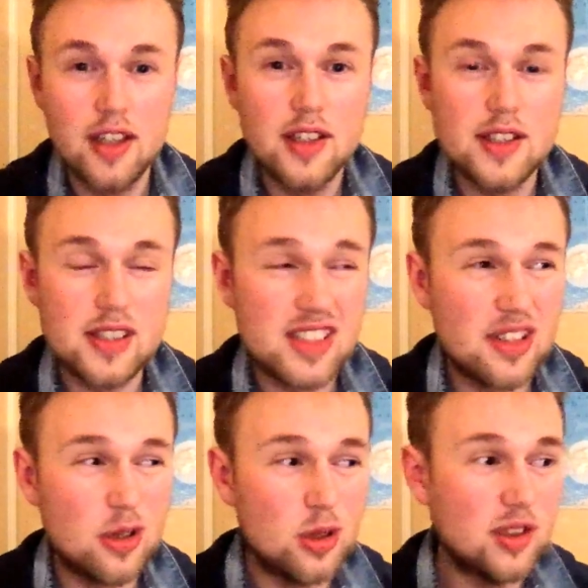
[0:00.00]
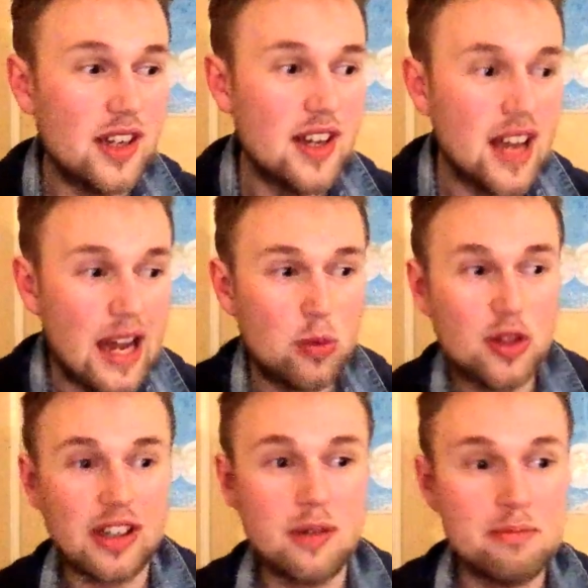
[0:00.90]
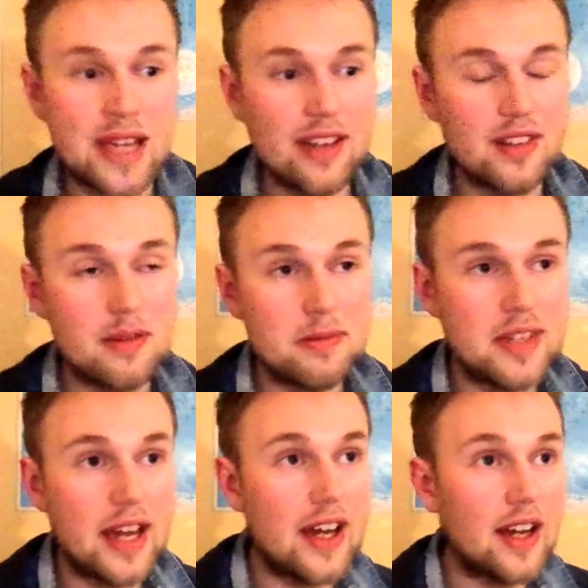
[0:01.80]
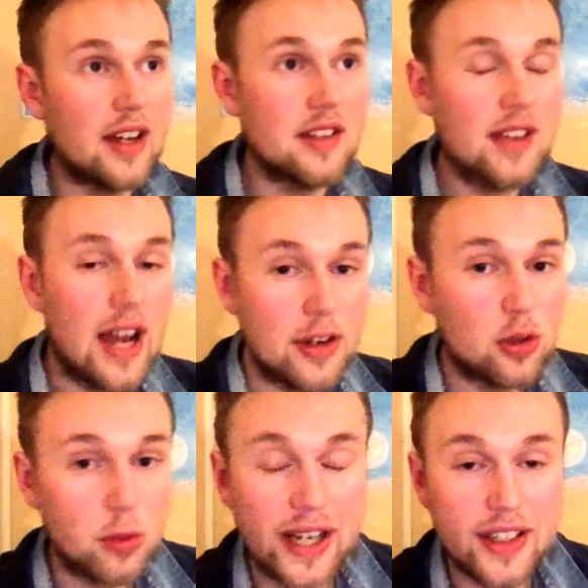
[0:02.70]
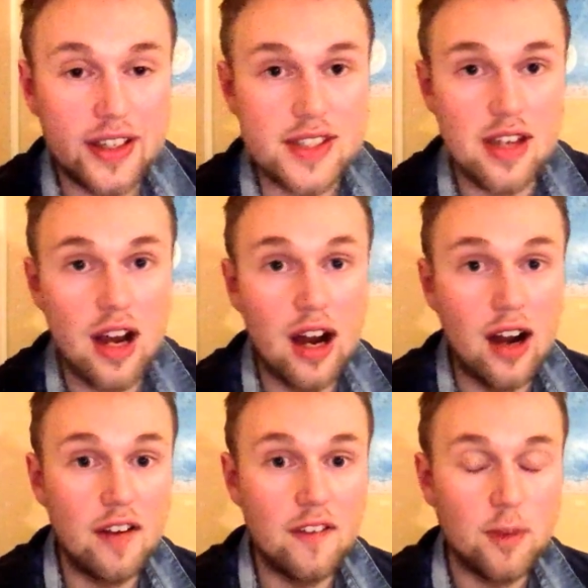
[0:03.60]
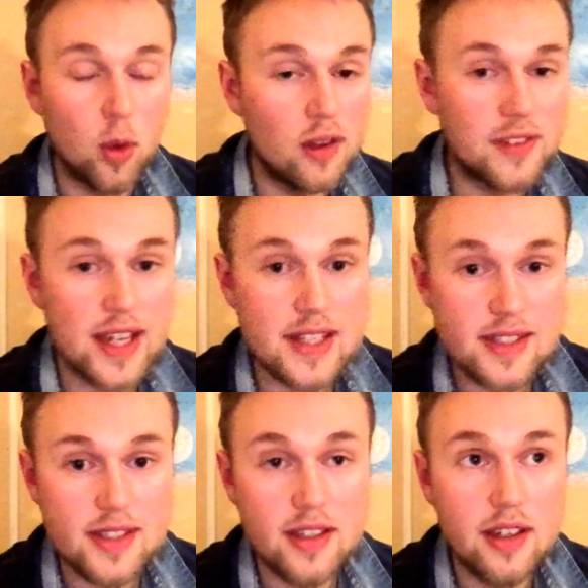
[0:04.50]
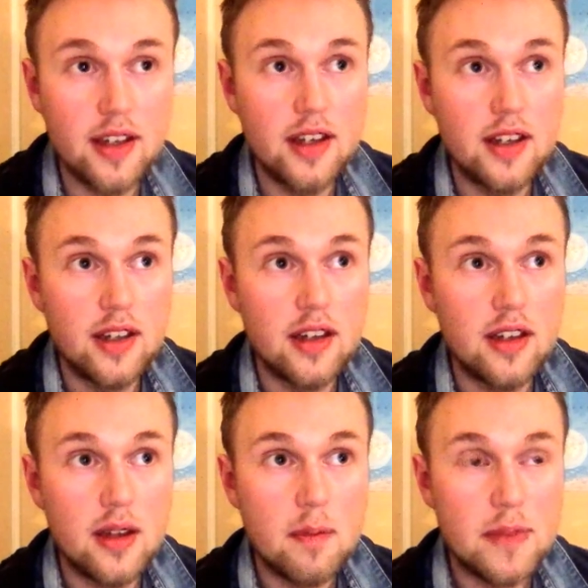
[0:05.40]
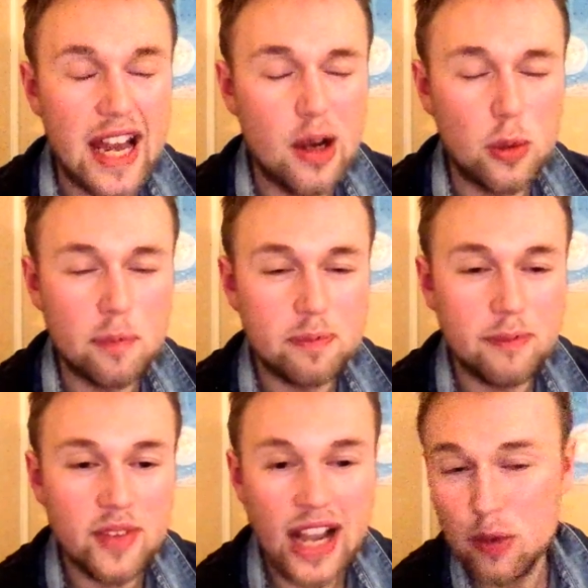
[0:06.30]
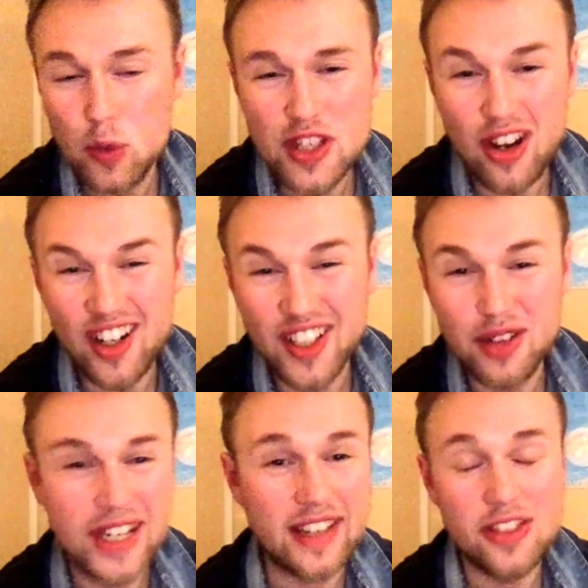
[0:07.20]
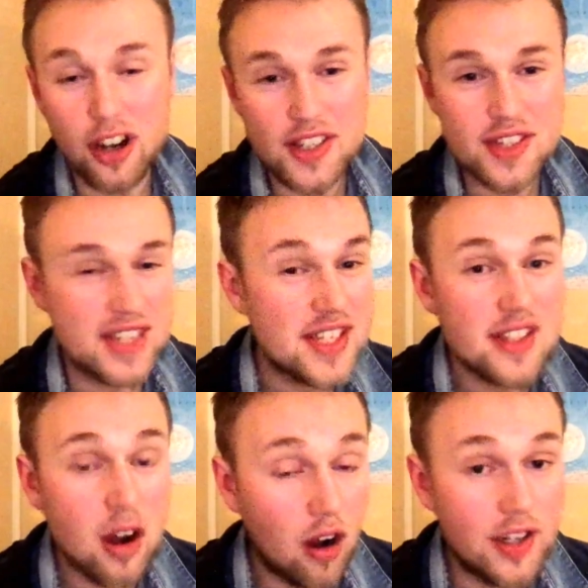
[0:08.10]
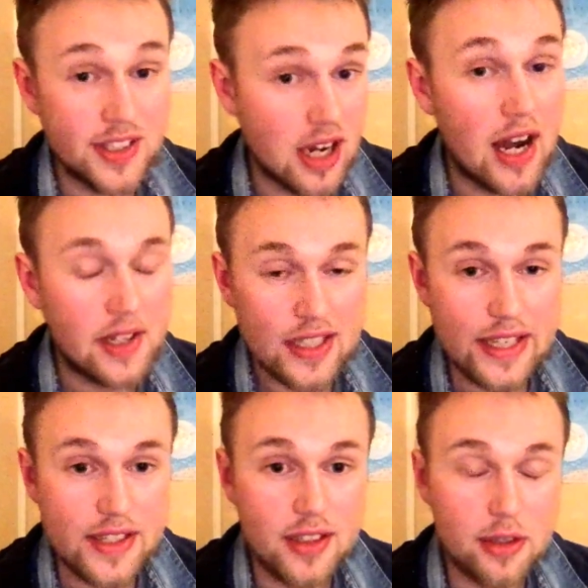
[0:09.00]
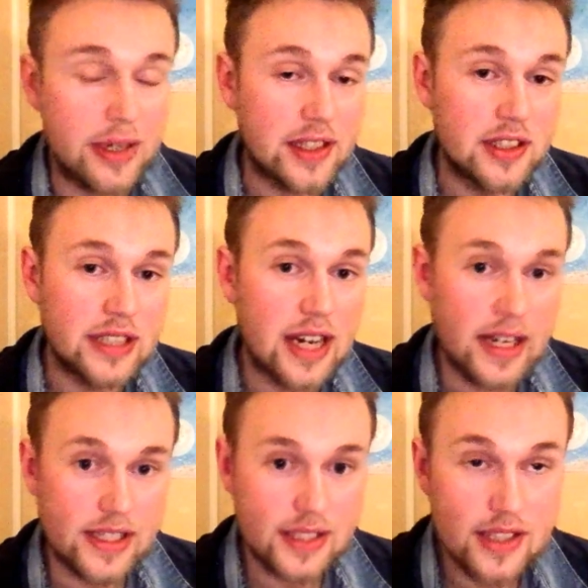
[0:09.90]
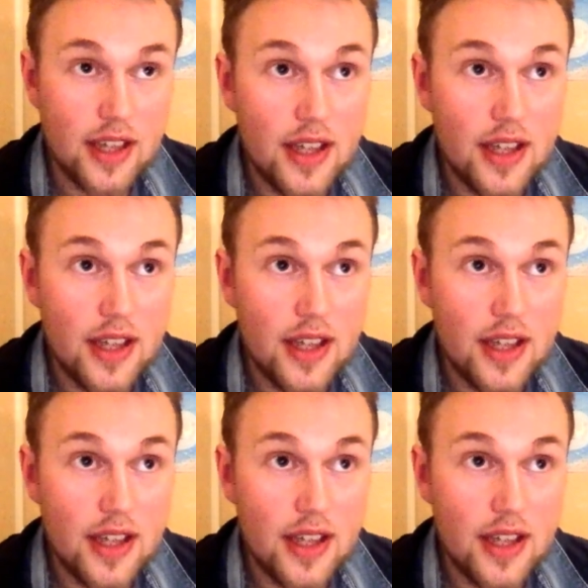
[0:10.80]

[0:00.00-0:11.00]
so i would recommend uh, higher awareness of all of this now I would argue that narcissists are not easy to recognize.